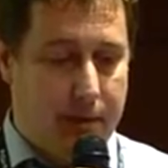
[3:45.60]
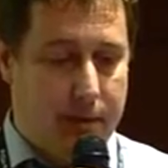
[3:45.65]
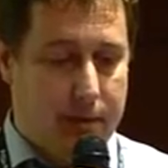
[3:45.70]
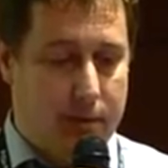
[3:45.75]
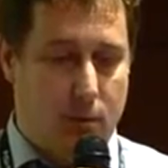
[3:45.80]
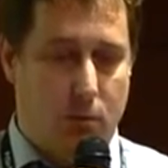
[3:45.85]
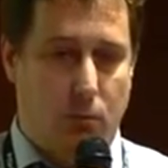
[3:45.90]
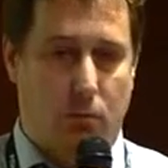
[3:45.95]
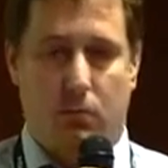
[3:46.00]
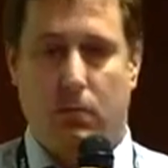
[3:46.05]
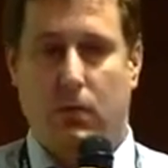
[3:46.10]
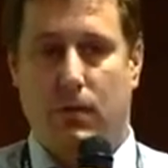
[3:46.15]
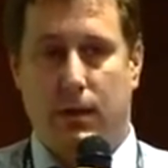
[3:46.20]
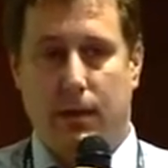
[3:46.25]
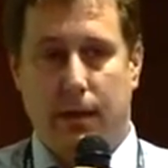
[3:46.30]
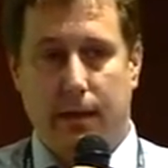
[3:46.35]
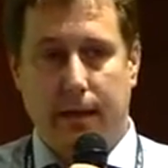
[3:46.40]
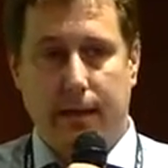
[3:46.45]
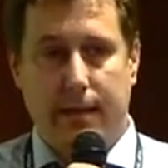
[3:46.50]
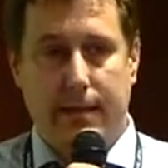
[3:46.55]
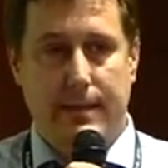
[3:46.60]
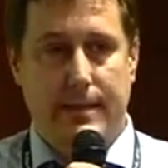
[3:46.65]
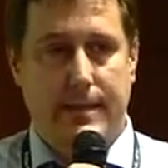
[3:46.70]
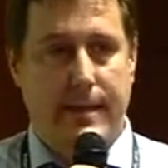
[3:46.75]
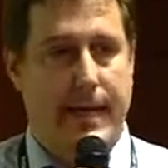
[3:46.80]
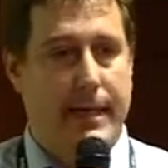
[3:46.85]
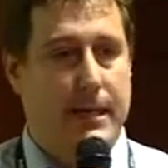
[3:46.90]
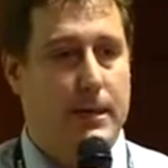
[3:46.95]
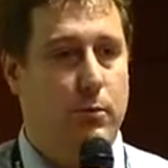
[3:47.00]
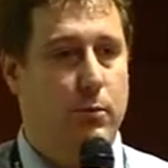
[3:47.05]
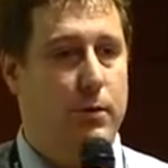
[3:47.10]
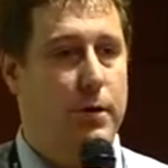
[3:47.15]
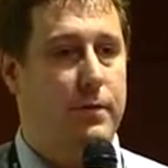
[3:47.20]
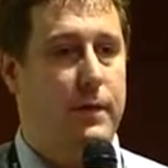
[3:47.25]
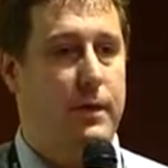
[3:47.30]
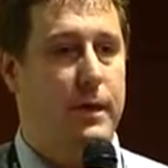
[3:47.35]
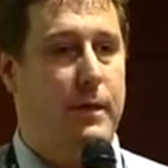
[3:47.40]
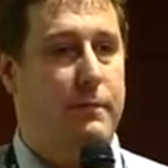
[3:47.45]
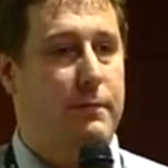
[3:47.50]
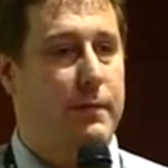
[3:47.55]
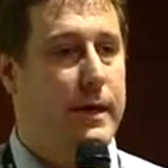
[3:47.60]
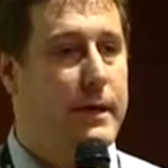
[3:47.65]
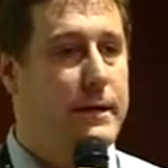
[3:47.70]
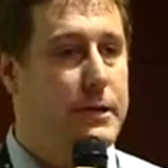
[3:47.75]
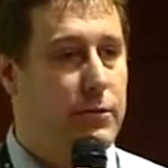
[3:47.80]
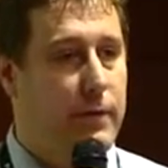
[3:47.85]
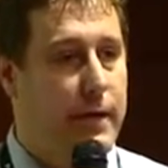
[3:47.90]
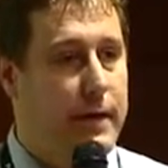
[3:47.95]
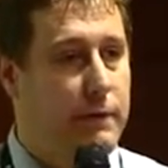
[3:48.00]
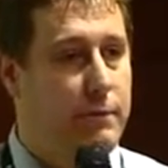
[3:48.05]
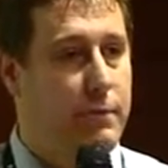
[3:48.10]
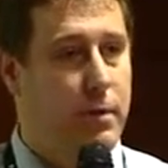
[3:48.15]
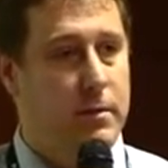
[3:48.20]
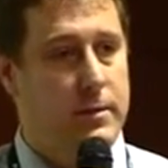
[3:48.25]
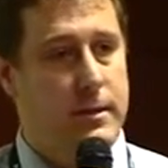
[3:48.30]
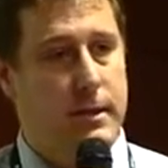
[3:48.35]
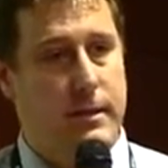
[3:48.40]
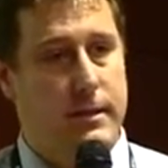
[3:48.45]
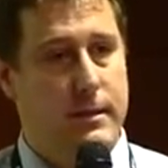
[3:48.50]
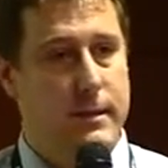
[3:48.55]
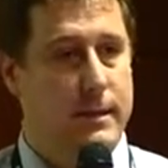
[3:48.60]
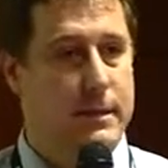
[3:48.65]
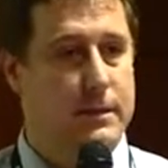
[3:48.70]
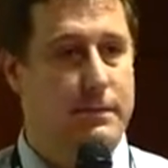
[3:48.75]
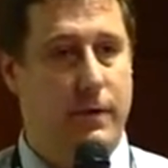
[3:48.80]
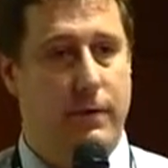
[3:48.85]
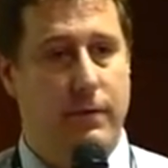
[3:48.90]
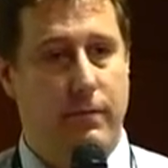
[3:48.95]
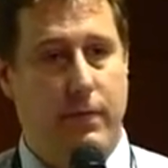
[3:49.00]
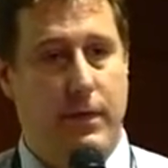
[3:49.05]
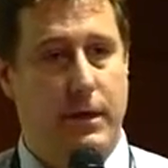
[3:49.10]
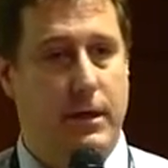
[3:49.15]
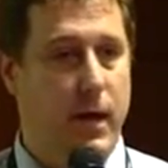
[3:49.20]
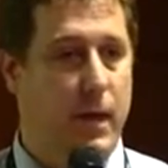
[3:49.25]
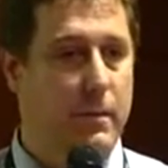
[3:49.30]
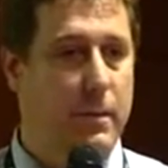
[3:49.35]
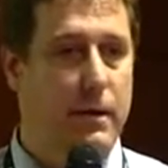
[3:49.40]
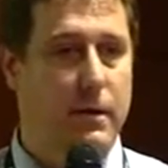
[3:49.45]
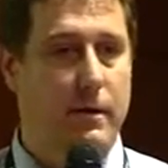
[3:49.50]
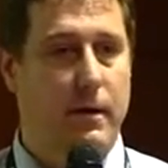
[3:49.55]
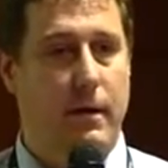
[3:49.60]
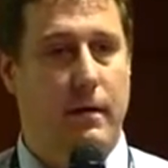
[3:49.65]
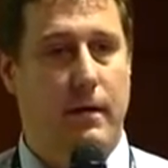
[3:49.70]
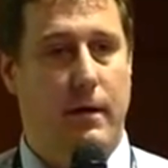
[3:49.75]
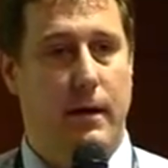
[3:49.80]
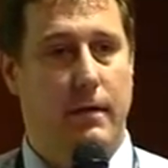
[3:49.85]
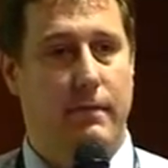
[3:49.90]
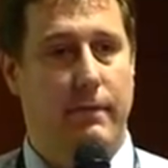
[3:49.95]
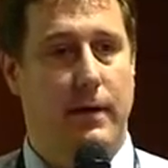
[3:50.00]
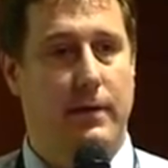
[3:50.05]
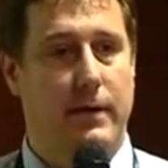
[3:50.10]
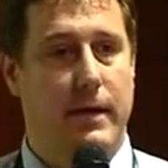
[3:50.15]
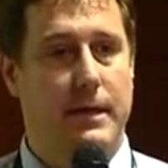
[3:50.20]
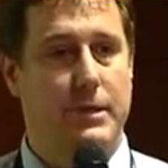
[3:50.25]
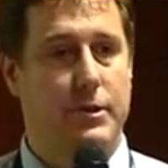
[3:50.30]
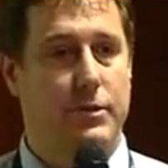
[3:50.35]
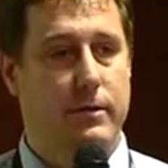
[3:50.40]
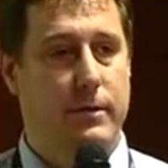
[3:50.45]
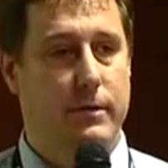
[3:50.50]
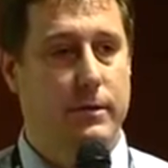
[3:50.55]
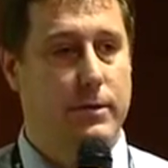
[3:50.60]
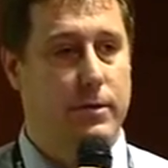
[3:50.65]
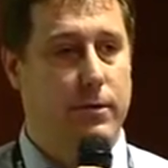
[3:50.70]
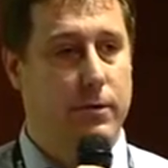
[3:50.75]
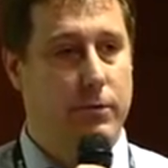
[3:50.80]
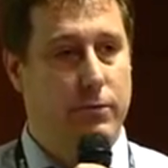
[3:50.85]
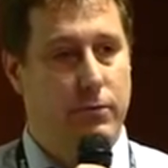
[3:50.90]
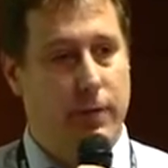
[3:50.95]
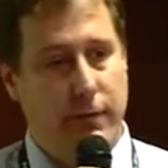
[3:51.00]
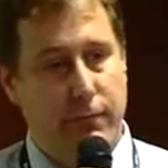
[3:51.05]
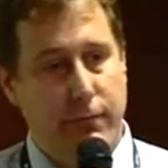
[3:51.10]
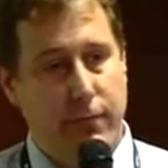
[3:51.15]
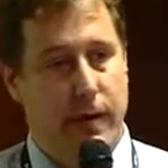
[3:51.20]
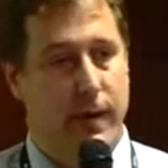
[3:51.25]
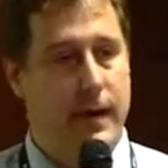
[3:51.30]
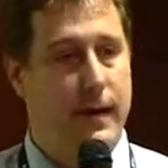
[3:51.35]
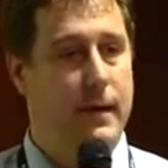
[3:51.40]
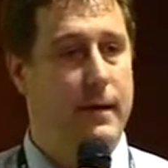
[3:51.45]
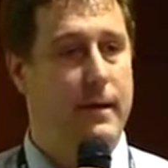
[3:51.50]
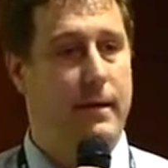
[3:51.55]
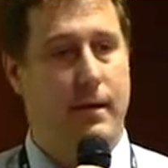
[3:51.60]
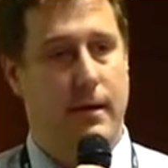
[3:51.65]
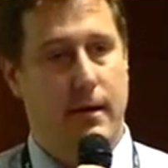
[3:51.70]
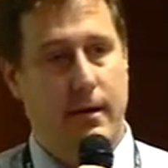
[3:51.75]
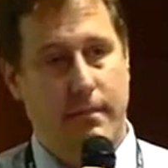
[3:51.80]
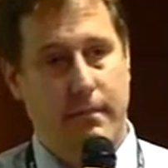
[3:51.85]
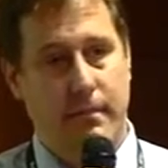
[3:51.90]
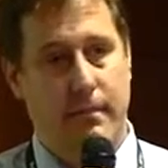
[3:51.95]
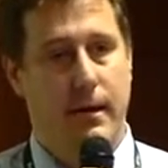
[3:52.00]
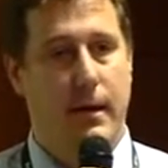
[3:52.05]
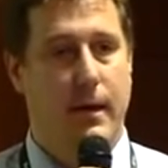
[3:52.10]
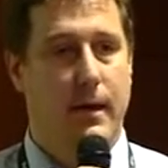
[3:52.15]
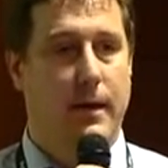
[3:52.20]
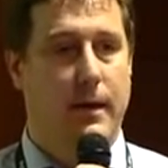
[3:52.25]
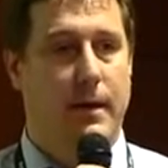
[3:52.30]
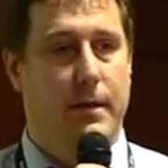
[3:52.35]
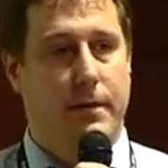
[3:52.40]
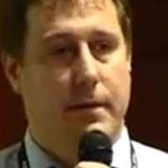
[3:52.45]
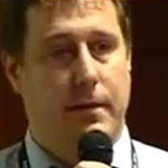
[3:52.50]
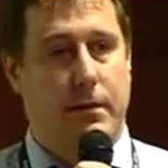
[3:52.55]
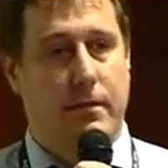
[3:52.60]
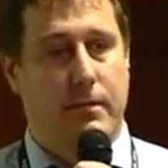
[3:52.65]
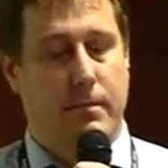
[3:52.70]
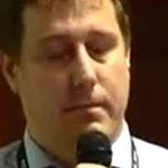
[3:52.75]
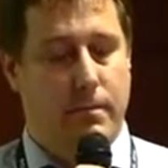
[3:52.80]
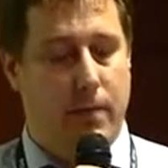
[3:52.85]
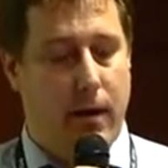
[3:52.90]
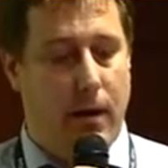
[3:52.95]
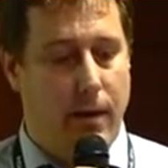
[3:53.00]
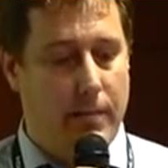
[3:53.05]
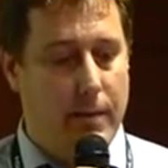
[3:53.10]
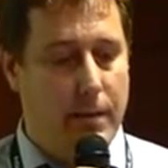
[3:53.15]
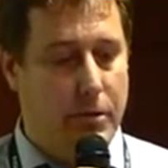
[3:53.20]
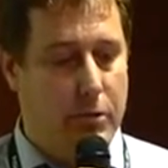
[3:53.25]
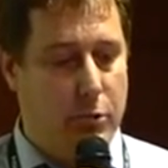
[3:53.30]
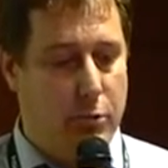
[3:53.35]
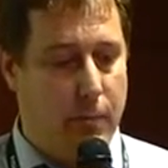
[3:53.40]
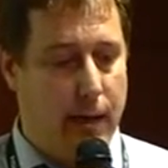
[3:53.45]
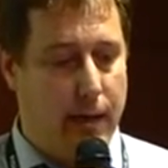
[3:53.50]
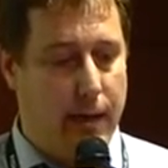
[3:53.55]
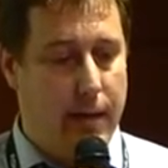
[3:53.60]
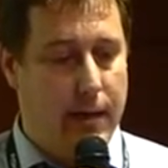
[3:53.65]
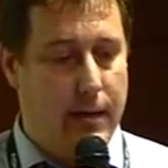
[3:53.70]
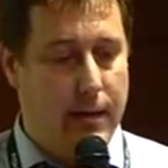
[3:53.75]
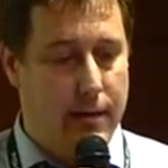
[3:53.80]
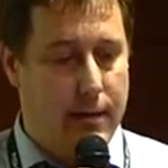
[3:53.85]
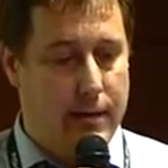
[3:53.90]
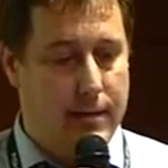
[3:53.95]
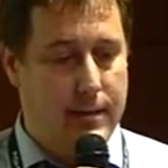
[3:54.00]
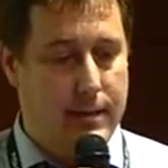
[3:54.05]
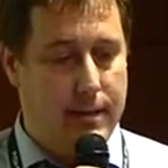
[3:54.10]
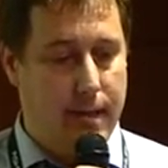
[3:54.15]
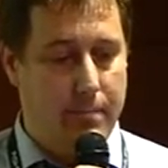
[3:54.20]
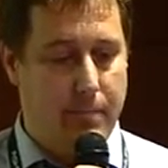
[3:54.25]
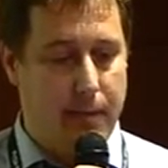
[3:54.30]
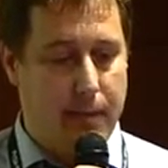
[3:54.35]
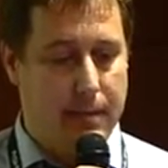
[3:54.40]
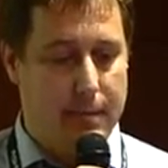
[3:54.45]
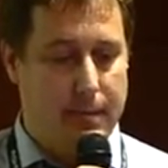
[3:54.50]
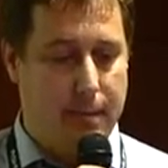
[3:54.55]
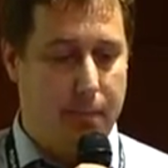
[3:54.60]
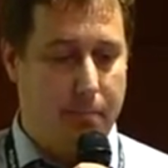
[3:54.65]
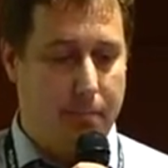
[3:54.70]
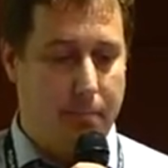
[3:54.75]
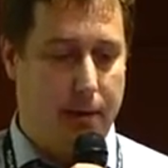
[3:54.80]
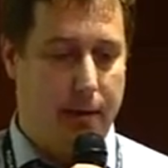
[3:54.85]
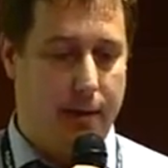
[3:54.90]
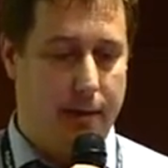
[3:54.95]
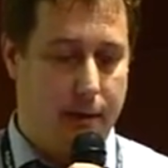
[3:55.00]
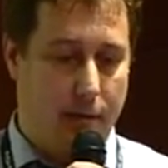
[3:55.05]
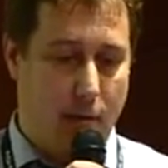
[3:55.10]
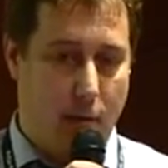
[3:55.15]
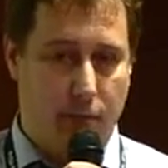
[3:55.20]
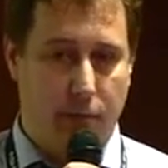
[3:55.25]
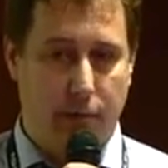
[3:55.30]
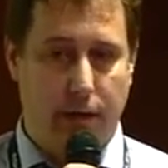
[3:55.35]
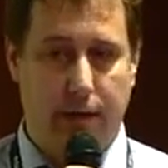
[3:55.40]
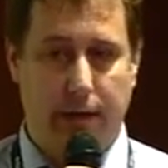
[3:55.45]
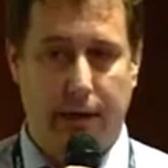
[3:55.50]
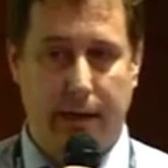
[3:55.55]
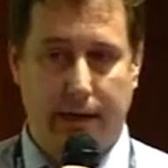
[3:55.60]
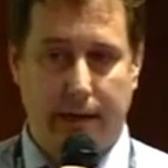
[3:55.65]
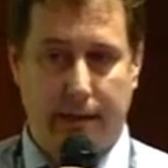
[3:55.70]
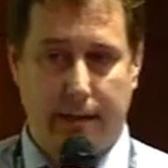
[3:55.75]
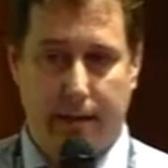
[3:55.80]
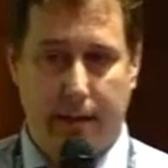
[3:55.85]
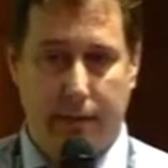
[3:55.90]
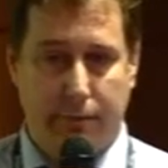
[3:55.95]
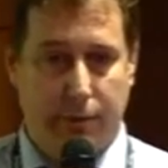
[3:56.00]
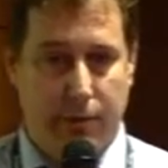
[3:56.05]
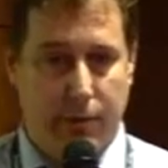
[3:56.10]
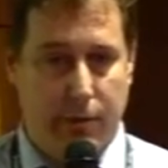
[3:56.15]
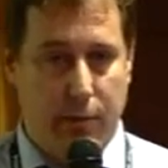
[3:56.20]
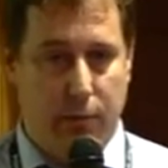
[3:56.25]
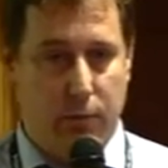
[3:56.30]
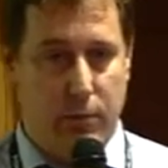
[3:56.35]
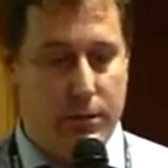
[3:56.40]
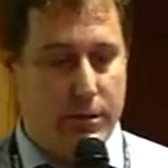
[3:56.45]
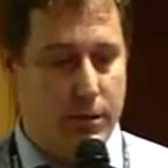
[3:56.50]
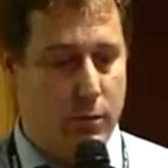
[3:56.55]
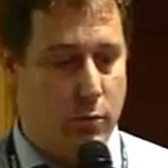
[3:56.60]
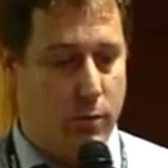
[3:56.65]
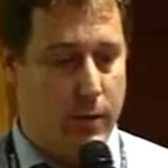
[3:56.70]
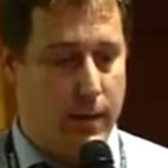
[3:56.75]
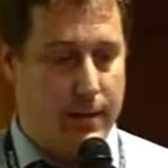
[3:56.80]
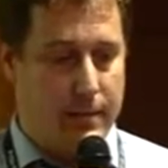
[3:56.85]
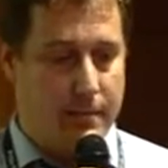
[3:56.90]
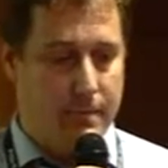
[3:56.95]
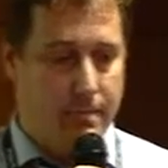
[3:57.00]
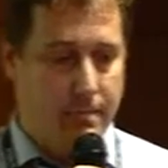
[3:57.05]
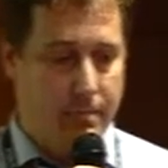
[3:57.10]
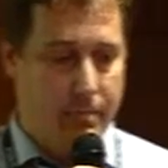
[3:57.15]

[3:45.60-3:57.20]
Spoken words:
So it is tackled with the iterative process. That's very common and very natural. So you refine the parameter domain step by step, and then hopefully in the end everything works out well.